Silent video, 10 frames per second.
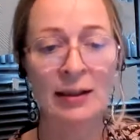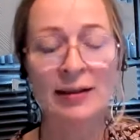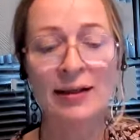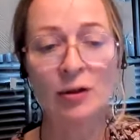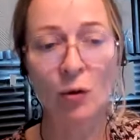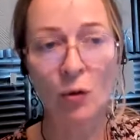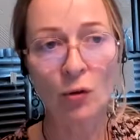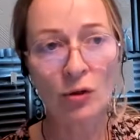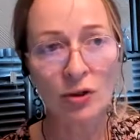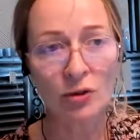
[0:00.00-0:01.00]
that
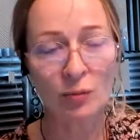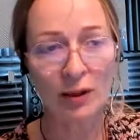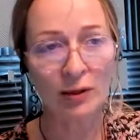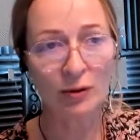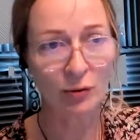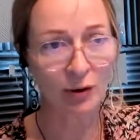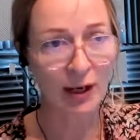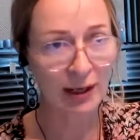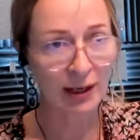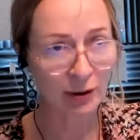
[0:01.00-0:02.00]
also, when you look
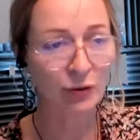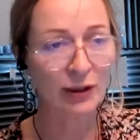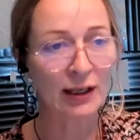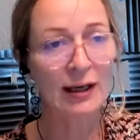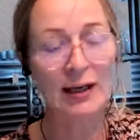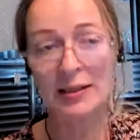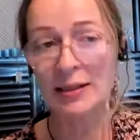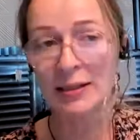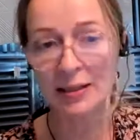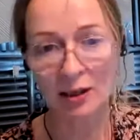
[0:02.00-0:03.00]
carefully, has a
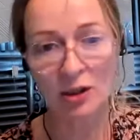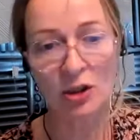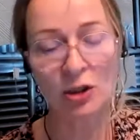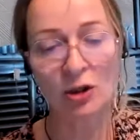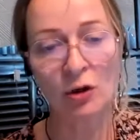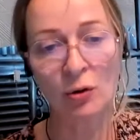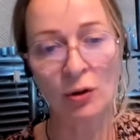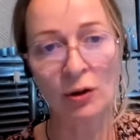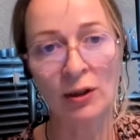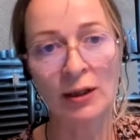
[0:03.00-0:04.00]
section
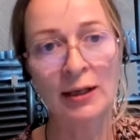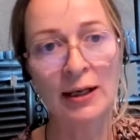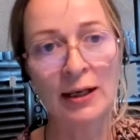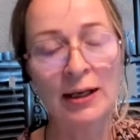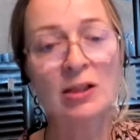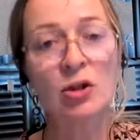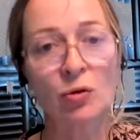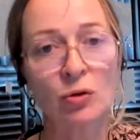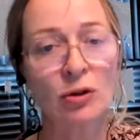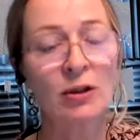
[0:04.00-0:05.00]
on
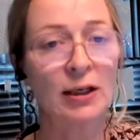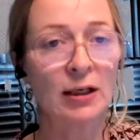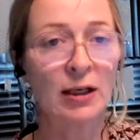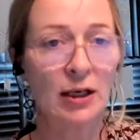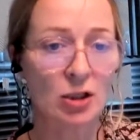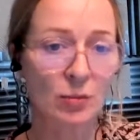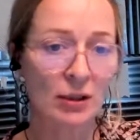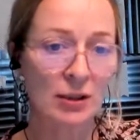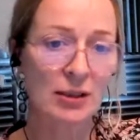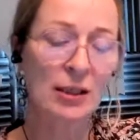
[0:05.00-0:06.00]
external
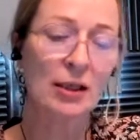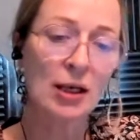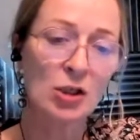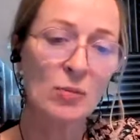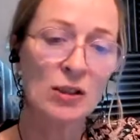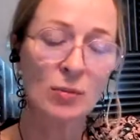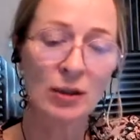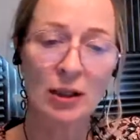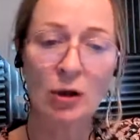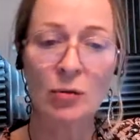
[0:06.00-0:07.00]
engagements with
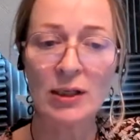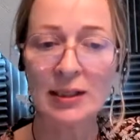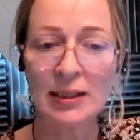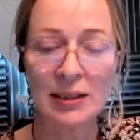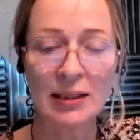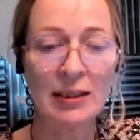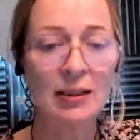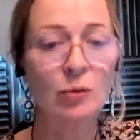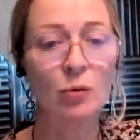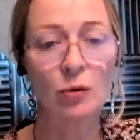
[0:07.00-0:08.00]
the OECD,
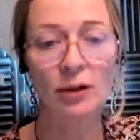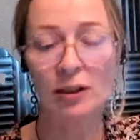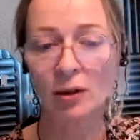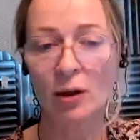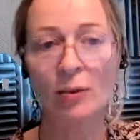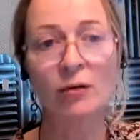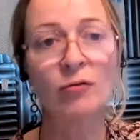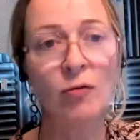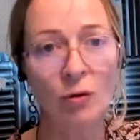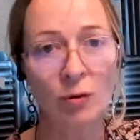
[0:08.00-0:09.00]
the World Economic
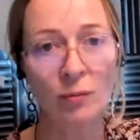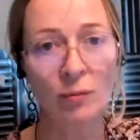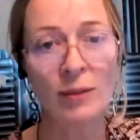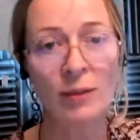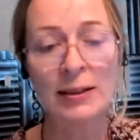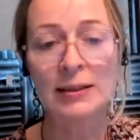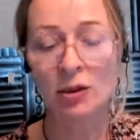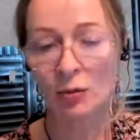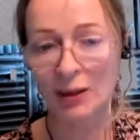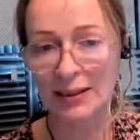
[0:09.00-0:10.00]
Forum, the
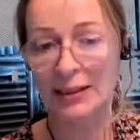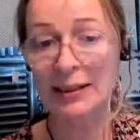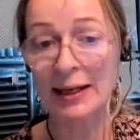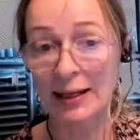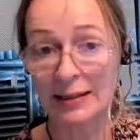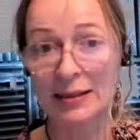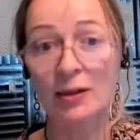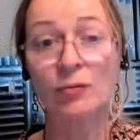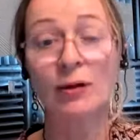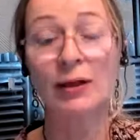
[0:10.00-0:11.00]
transatlantic
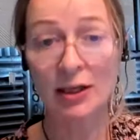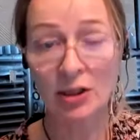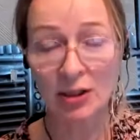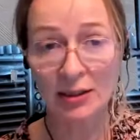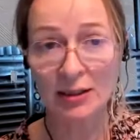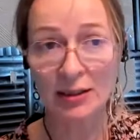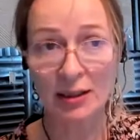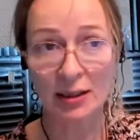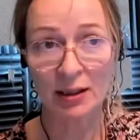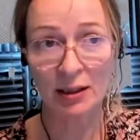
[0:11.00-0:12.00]
relations
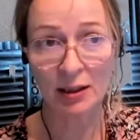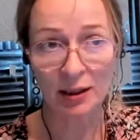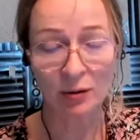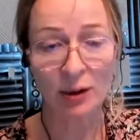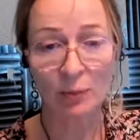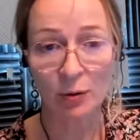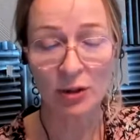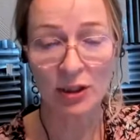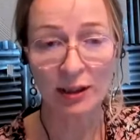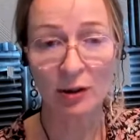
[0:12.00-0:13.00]
here in
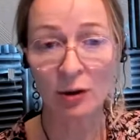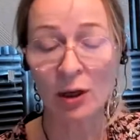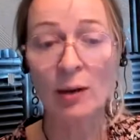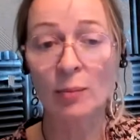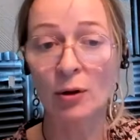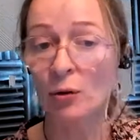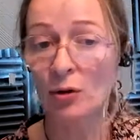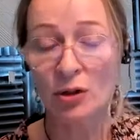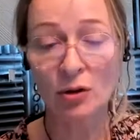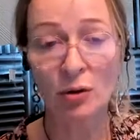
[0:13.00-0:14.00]
particular, but
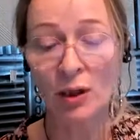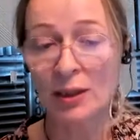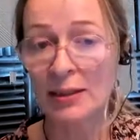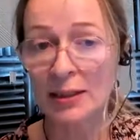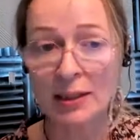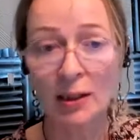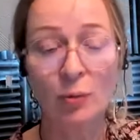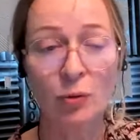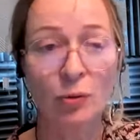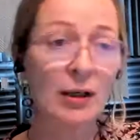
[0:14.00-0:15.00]
also
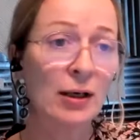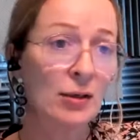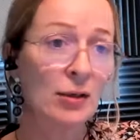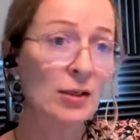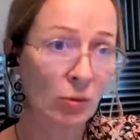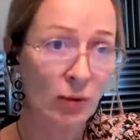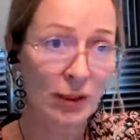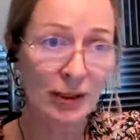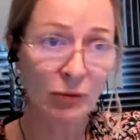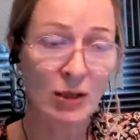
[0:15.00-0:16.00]
Singapore and other
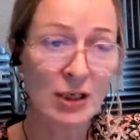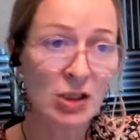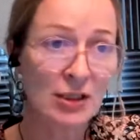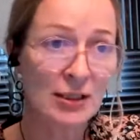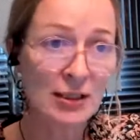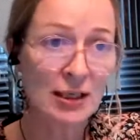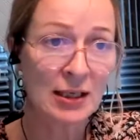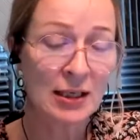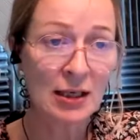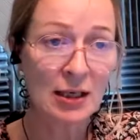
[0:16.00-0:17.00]
democratic regions,
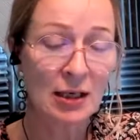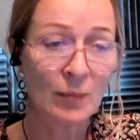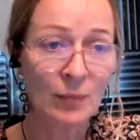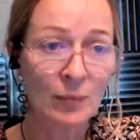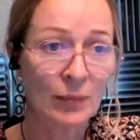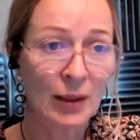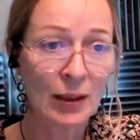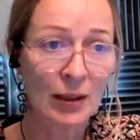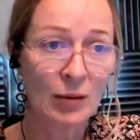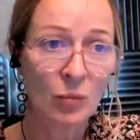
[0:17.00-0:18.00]

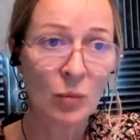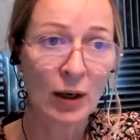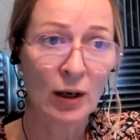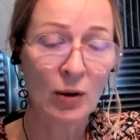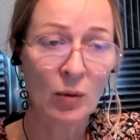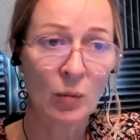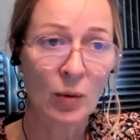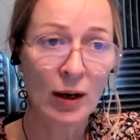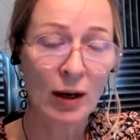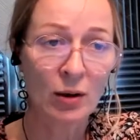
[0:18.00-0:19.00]
where
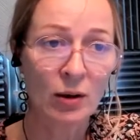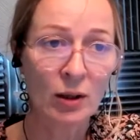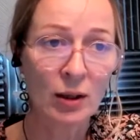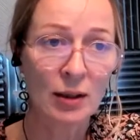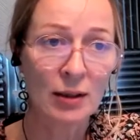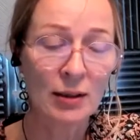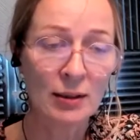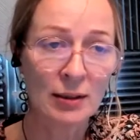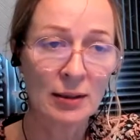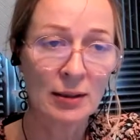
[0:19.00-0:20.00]

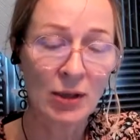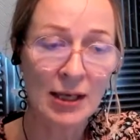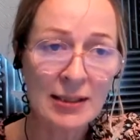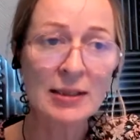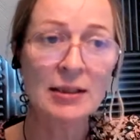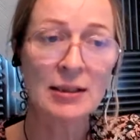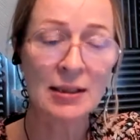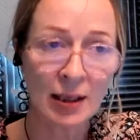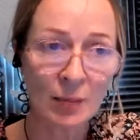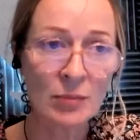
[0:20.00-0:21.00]
there is an
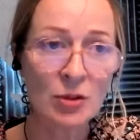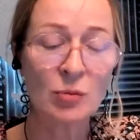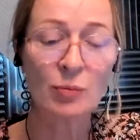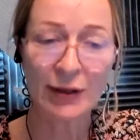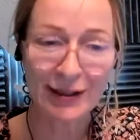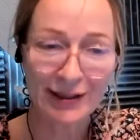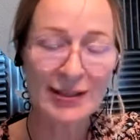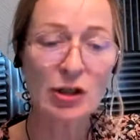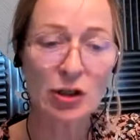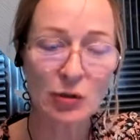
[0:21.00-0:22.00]
attempt to bring this
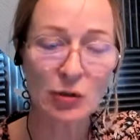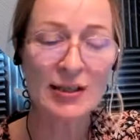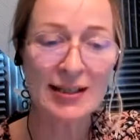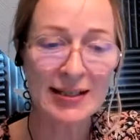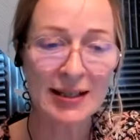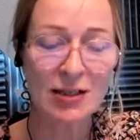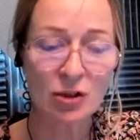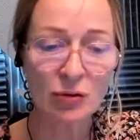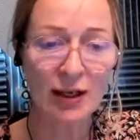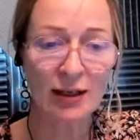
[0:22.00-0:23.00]

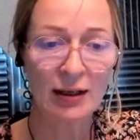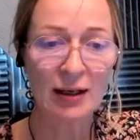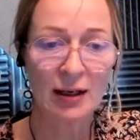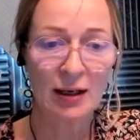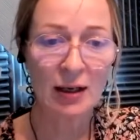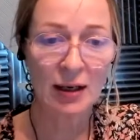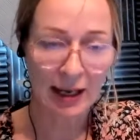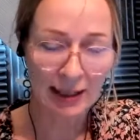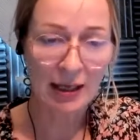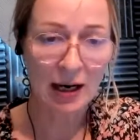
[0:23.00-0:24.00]
human-centric
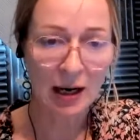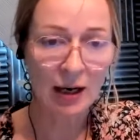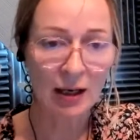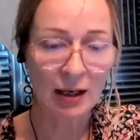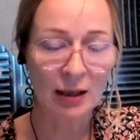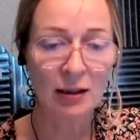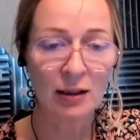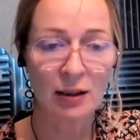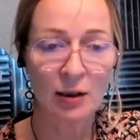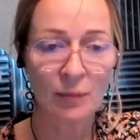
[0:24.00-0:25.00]
AI
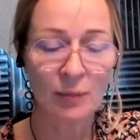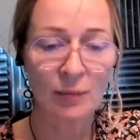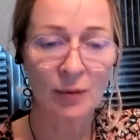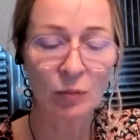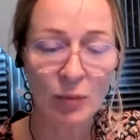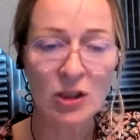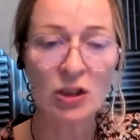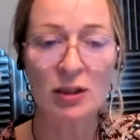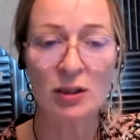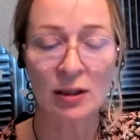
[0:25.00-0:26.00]

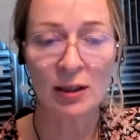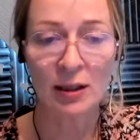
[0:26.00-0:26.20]
vision